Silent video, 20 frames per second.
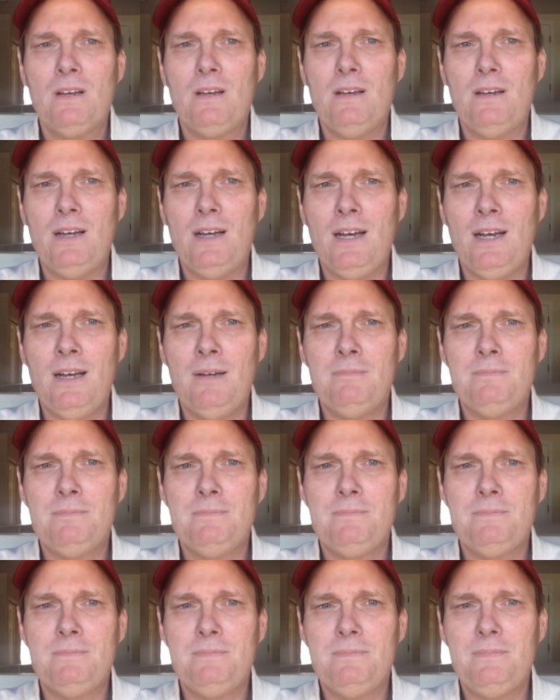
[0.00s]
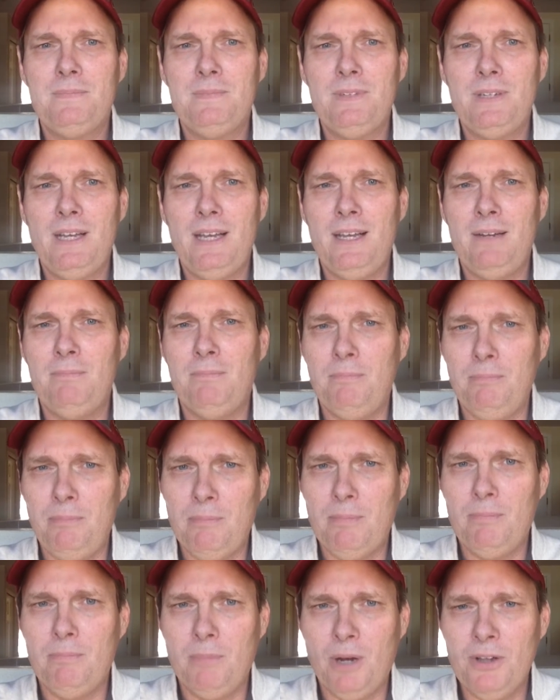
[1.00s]

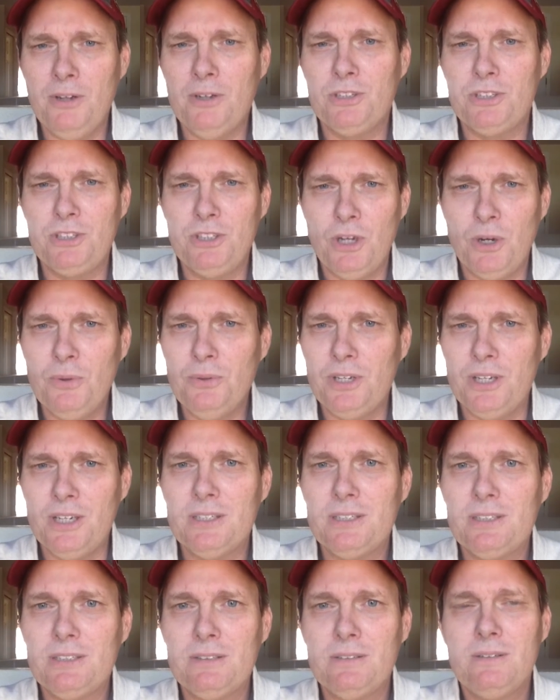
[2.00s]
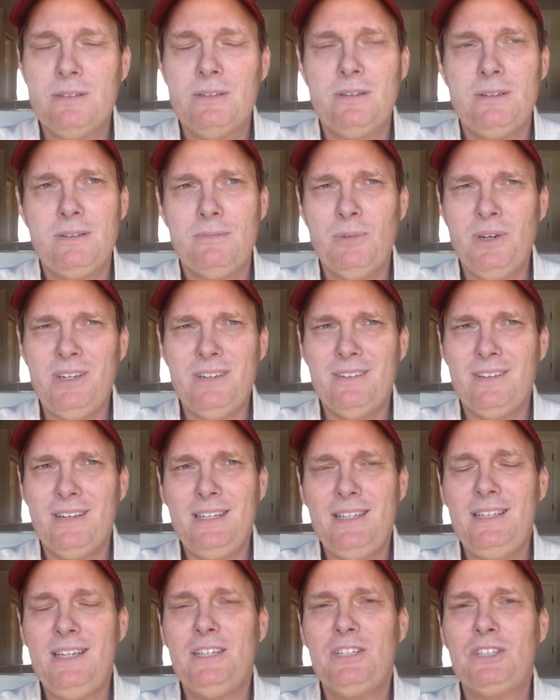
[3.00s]
And mothers know this.
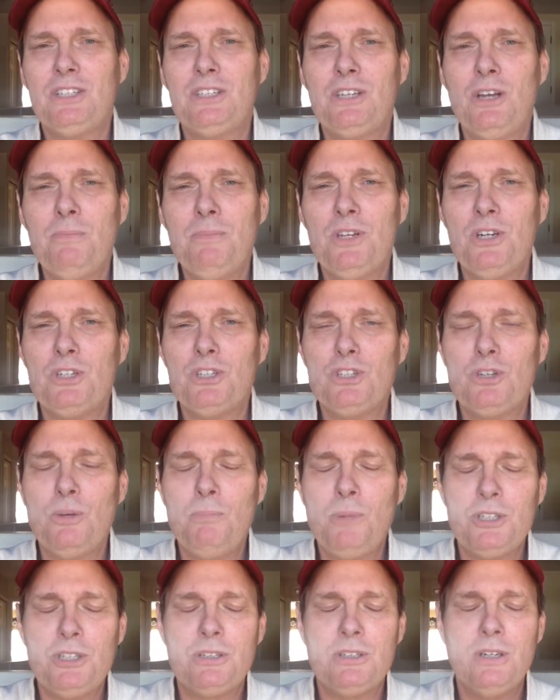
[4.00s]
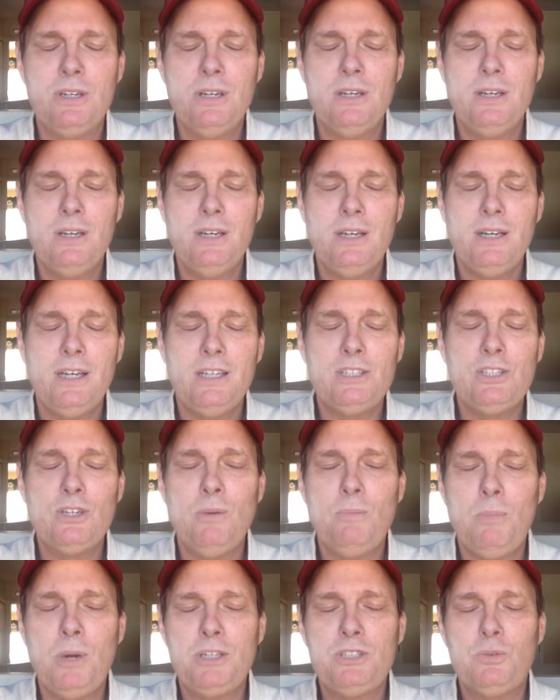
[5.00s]
It's so
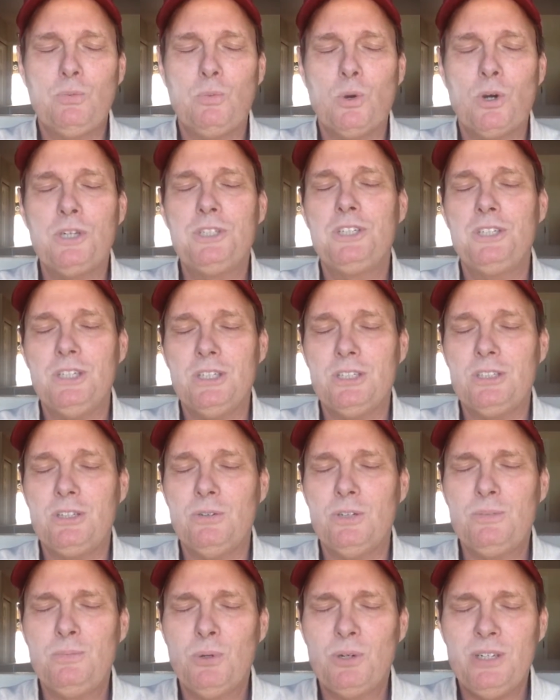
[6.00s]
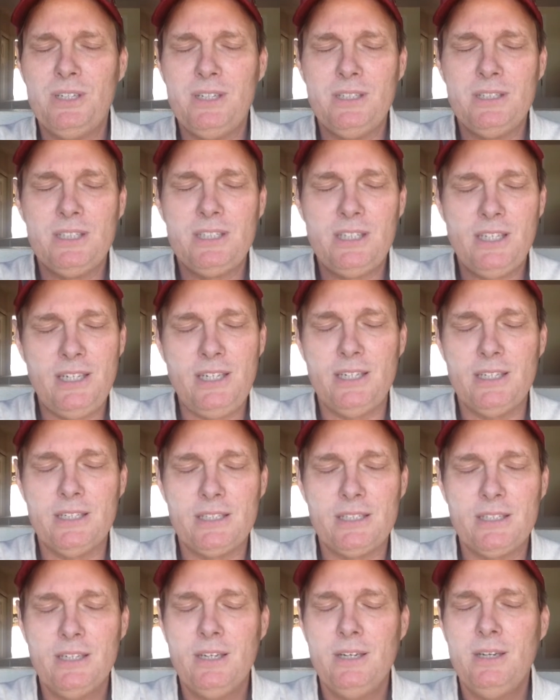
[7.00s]
much worse than this, though. It's more
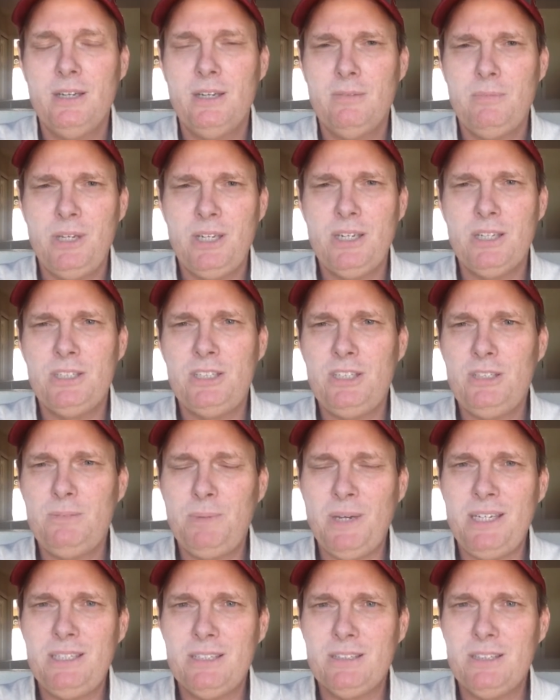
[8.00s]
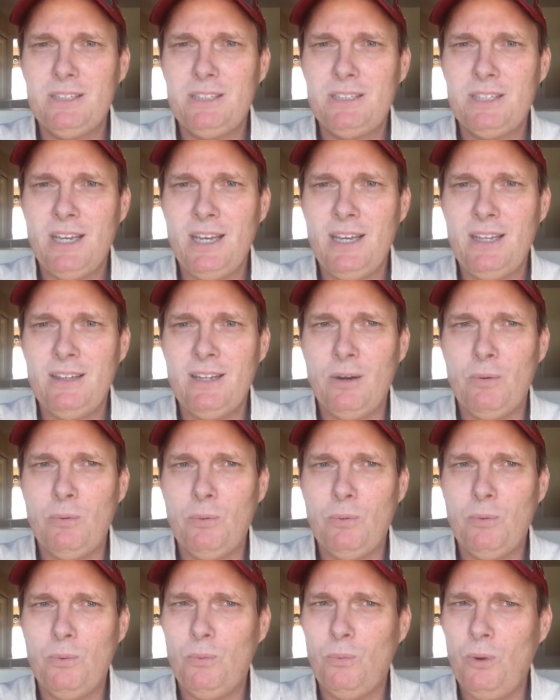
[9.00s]
insidious. Because she's basically saying that
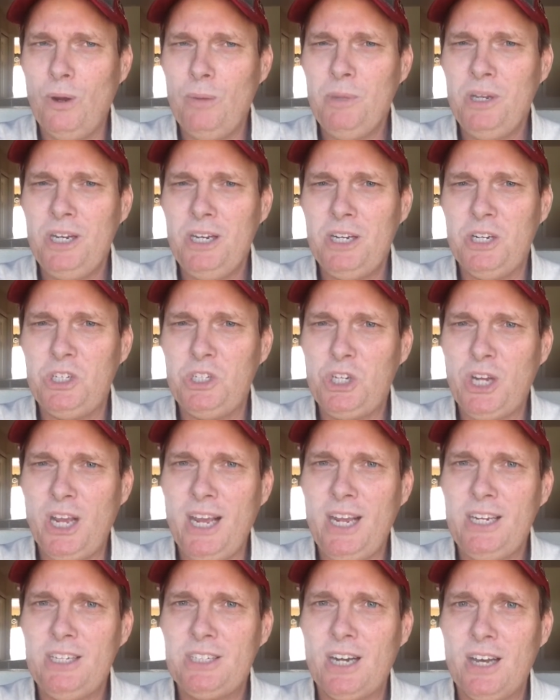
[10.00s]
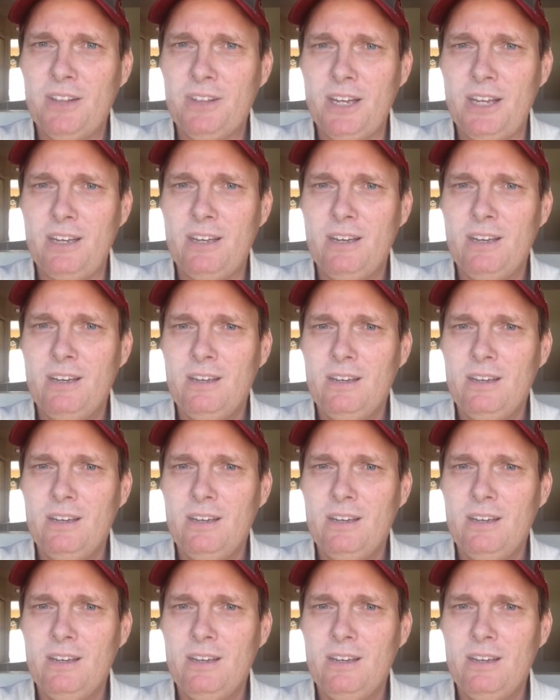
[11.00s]
women need to change how they